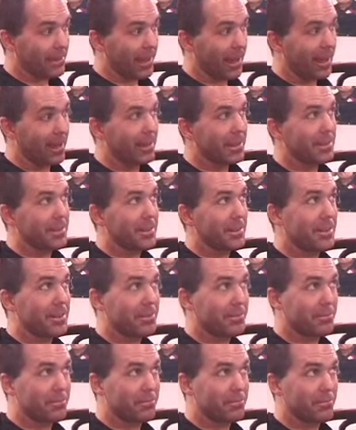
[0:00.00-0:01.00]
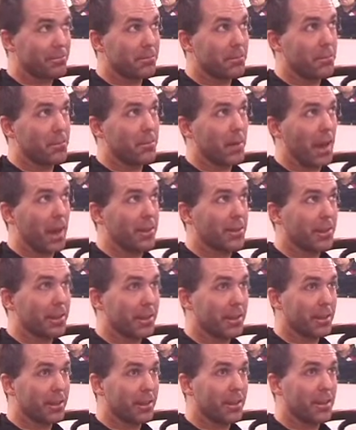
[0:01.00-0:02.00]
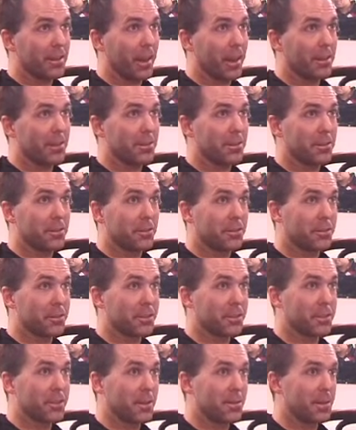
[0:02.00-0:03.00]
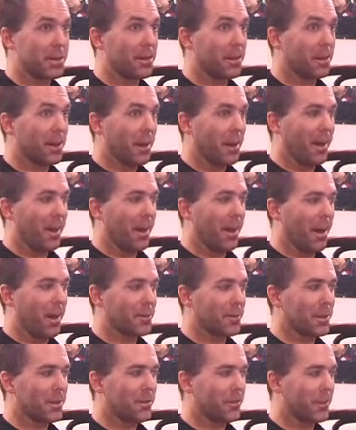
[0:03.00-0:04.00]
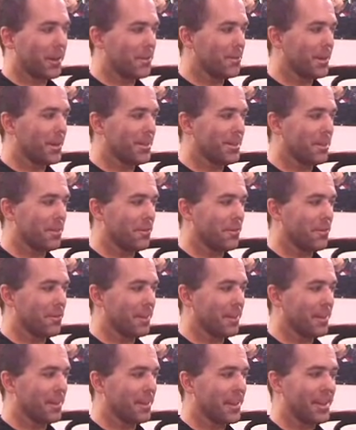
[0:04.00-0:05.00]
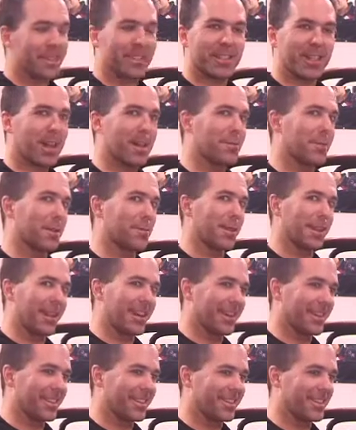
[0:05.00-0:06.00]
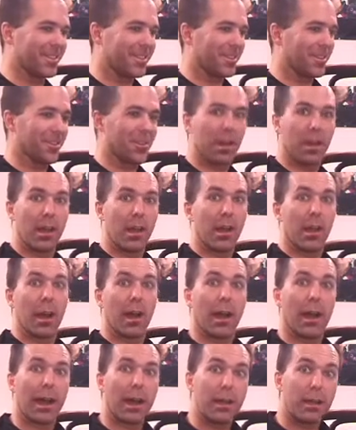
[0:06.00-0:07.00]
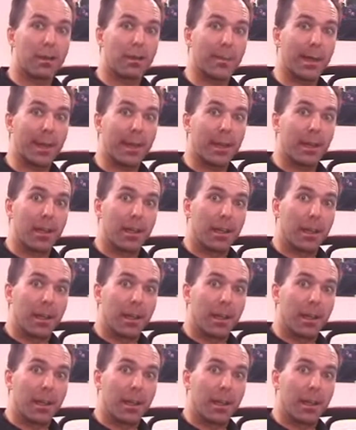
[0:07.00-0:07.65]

and at the end of the summer, I'm gonna find myself with a lot of time on my hands. So hire me.